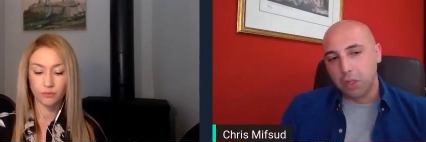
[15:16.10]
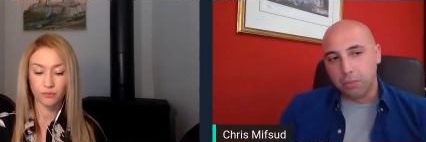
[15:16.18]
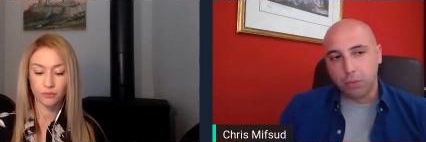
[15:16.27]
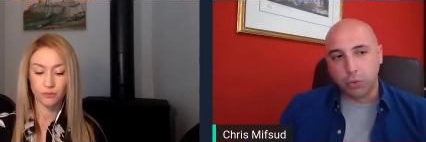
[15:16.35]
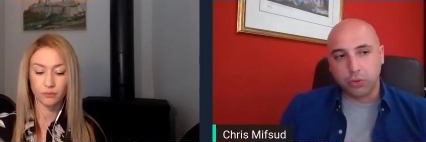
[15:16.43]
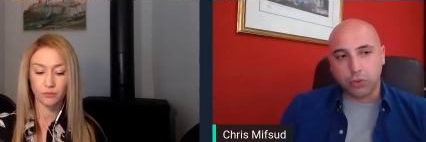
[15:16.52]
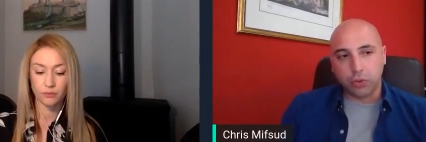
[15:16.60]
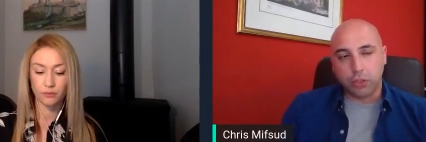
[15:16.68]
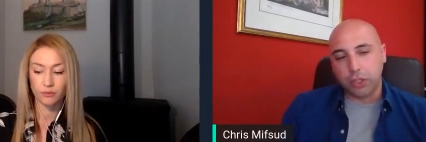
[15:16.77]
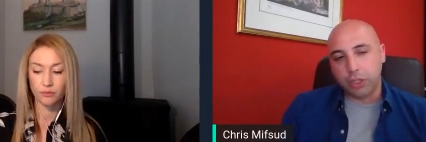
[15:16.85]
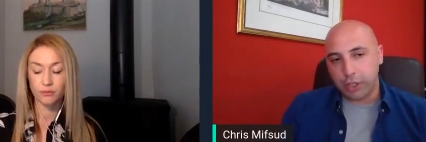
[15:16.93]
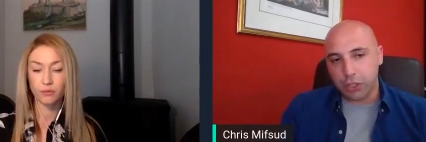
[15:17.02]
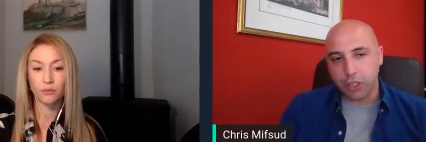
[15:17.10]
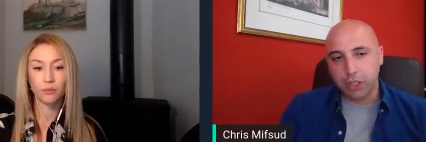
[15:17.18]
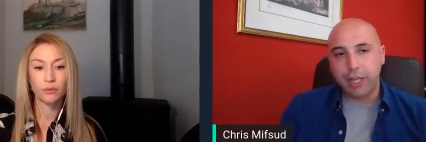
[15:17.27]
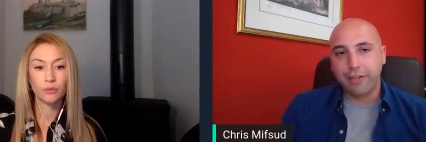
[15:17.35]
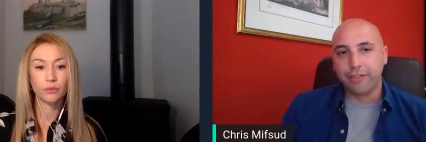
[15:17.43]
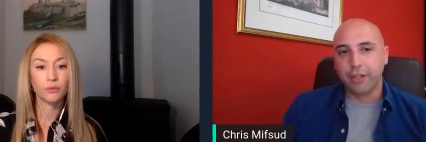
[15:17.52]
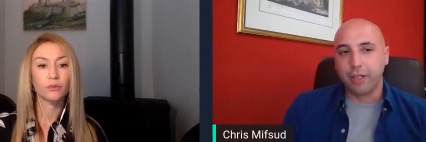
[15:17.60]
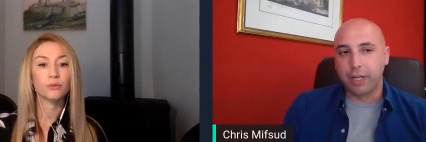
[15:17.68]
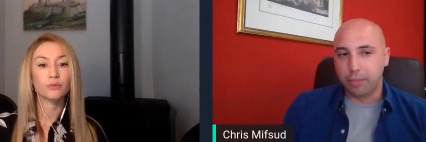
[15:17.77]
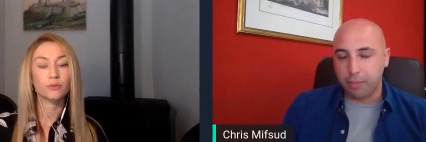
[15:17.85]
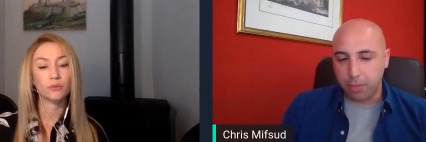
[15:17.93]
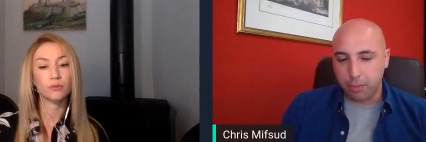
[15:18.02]
Speaker 1: both on a national level
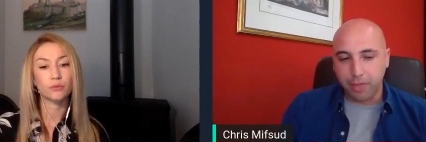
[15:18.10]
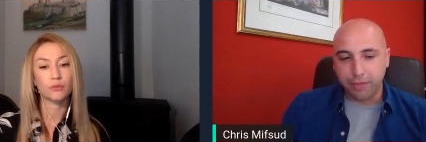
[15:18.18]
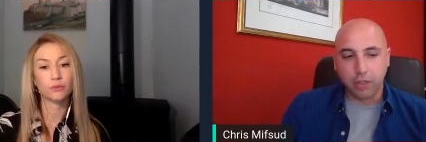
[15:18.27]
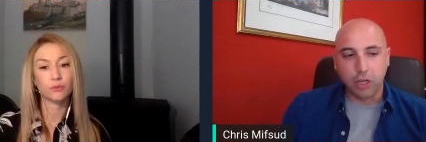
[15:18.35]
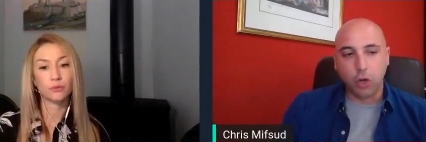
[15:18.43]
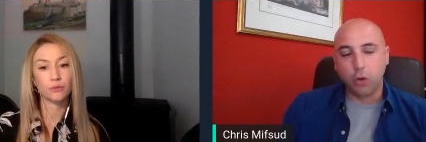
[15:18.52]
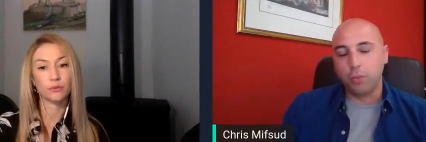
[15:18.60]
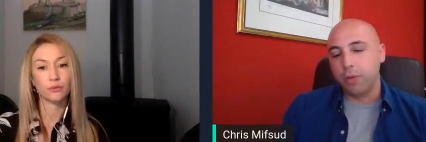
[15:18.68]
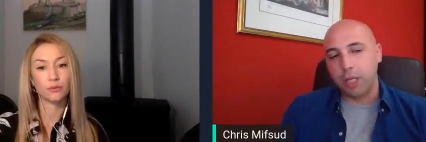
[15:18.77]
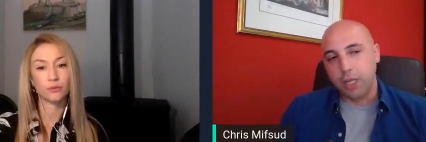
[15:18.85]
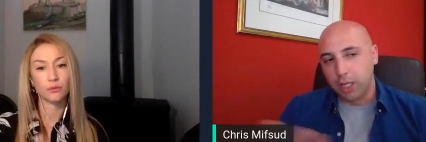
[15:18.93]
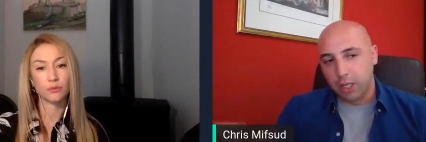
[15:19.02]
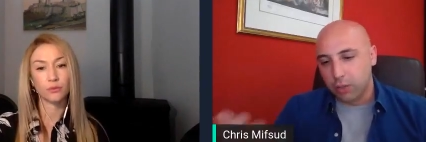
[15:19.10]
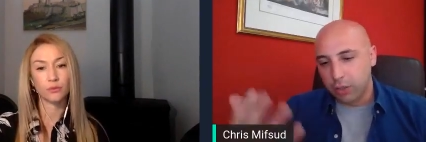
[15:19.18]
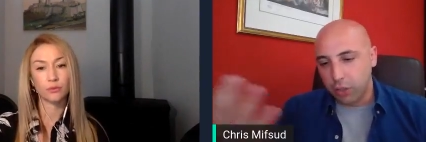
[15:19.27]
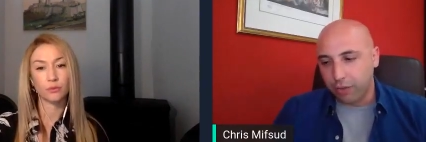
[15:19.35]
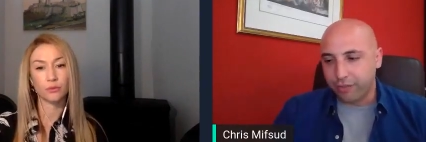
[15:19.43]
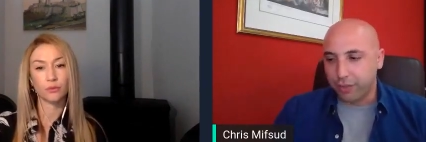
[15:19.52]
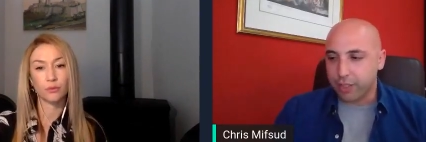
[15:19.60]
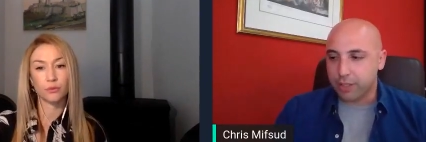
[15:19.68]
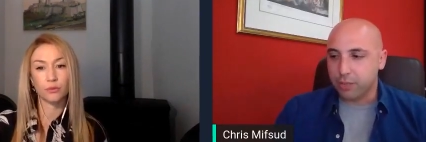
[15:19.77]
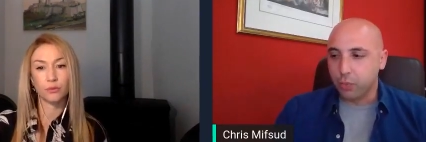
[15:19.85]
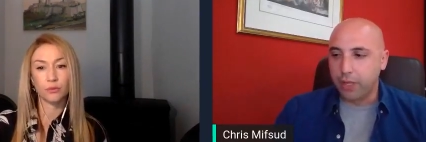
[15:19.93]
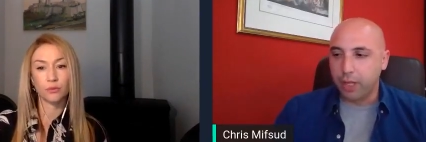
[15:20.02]
and maybe even globally the
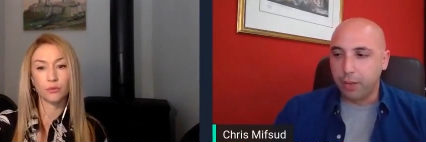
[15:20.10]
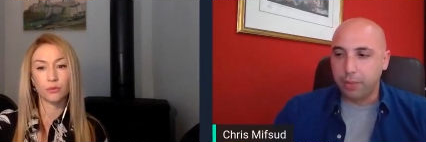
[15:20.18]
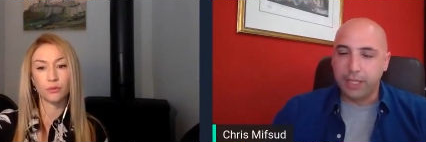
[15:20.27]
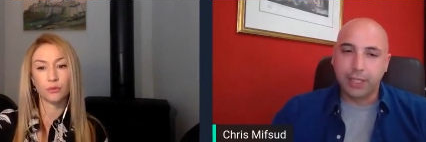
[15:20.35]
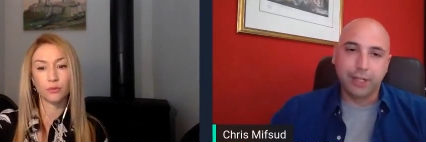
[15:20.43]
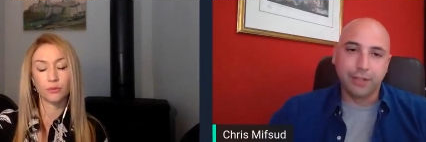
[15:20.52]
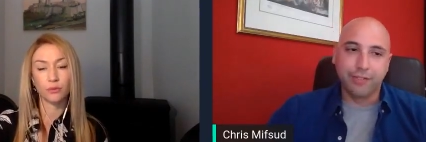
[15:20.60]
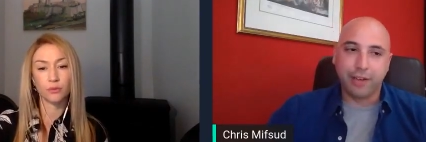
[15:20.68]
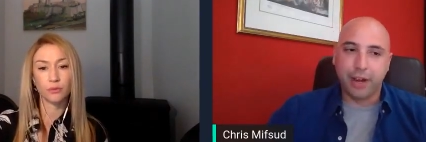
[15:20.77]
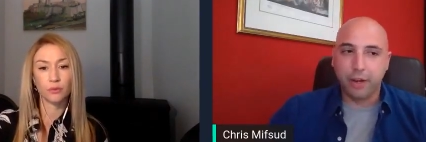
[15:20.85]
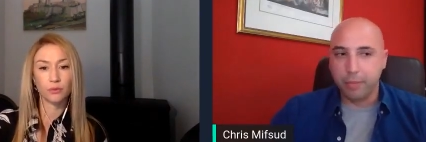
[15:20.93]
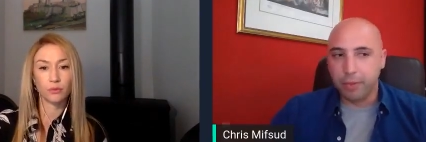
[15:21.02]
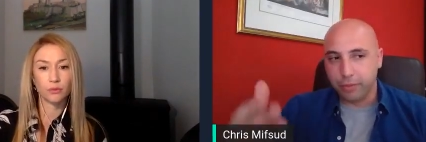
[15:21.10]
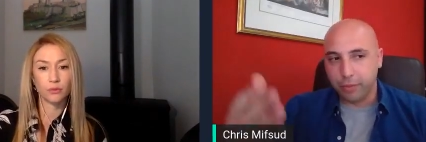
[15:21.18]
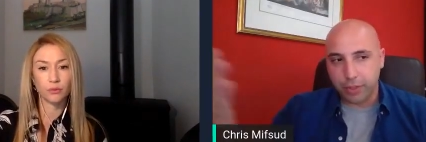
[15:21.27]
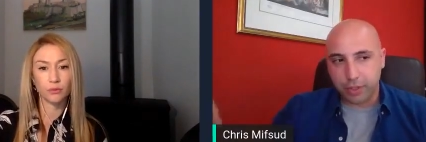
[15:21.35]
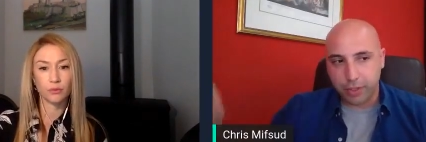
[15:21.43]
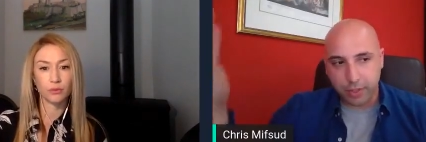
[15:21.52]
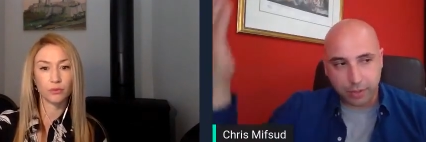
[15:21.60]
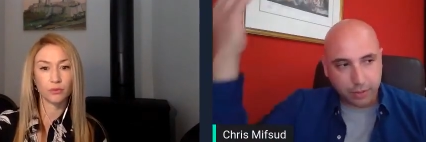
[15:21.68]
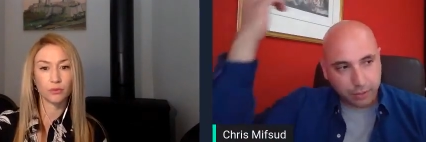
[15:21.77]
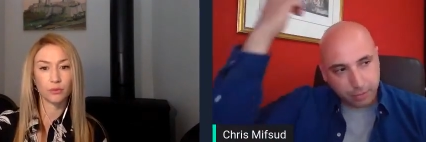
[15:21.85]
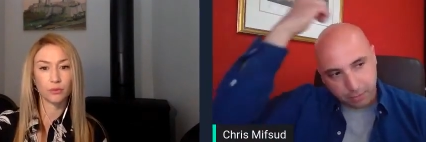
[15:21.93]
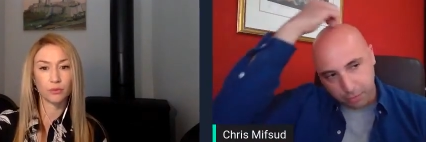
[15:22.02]
obvious winner being the environment, which is
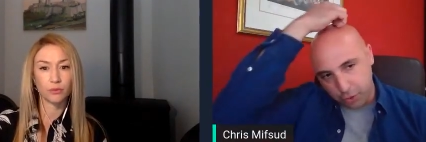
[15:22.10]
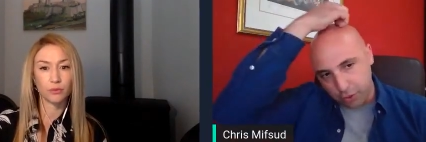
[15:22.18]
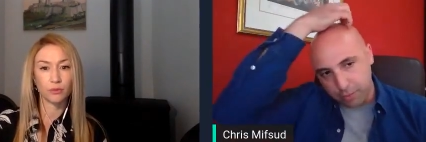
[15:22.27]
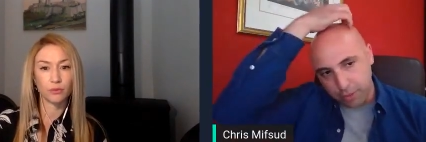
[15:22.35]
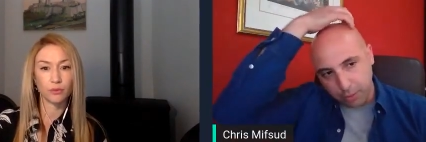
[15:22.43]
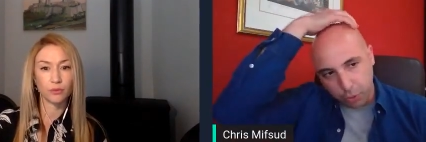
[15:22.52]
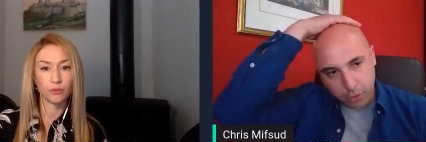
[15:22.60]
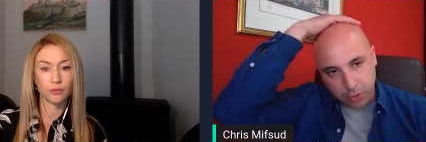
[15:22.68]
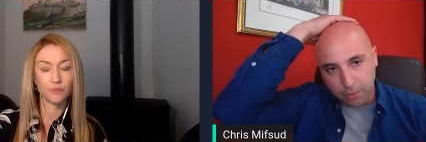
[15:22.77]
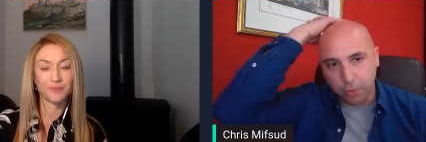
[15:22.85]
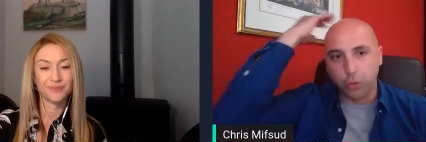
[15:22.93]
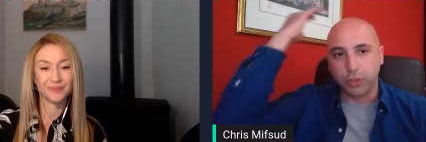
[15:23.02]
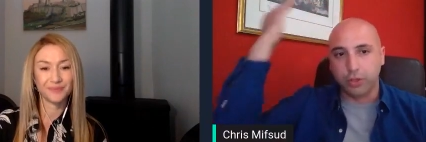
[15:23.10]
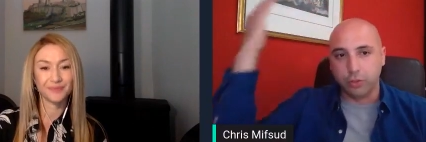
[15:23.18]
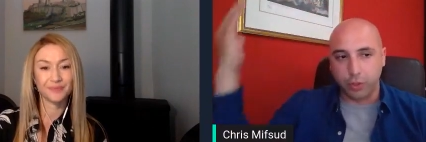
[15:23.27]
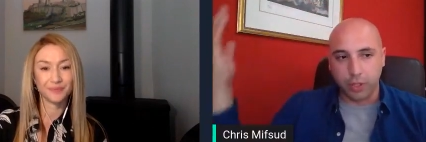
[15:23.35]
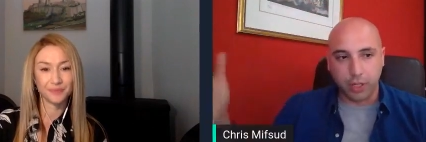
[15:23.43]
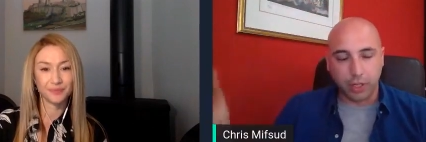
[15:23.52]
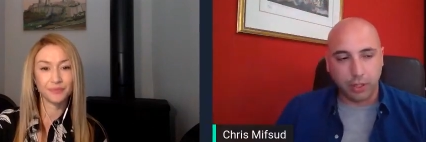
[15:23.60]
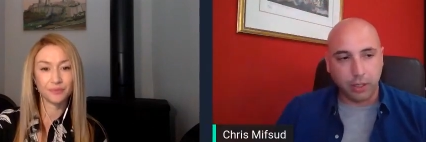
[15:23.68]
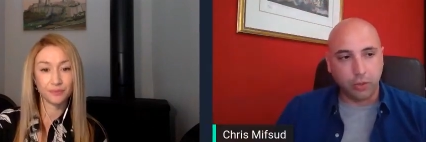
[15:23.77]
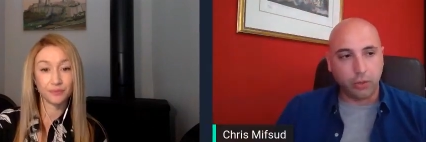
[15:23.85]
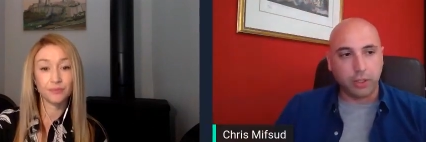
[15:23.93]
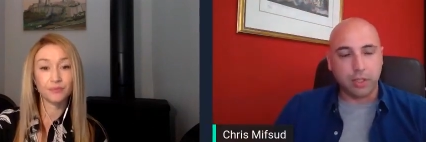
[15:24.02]
possibly the most important winner
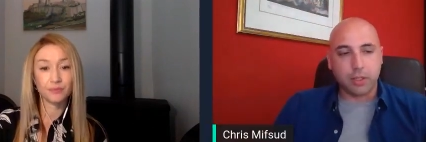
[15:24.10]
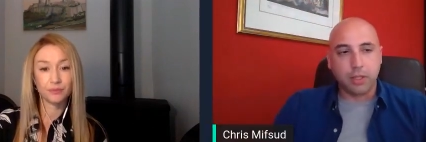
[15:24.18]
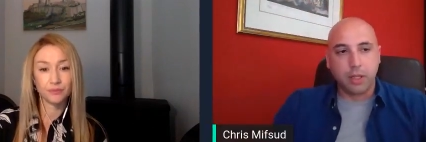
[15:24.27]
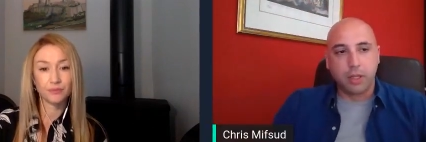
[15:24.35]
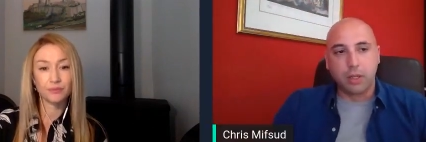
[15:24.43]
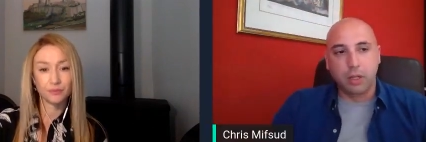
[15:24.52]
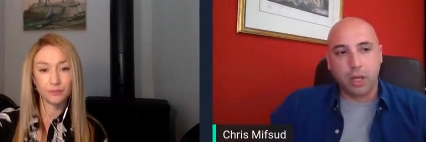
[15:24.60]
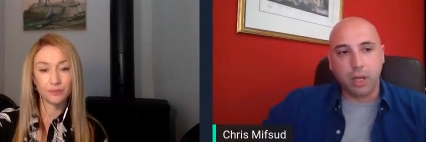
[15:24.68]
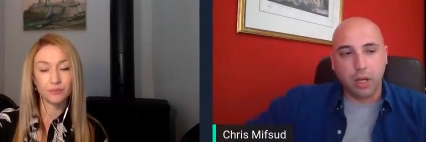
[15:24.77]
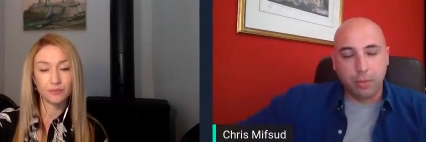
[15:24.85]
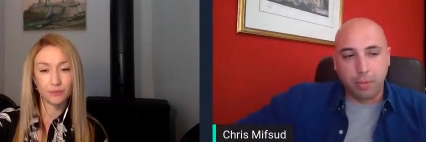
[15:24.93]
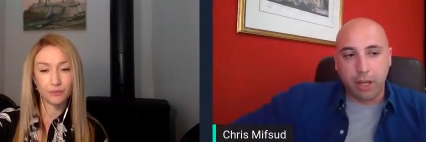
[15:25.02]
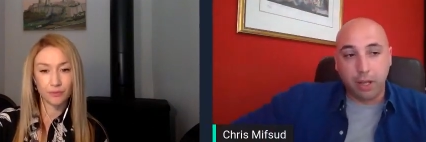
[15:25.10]
in all this uh,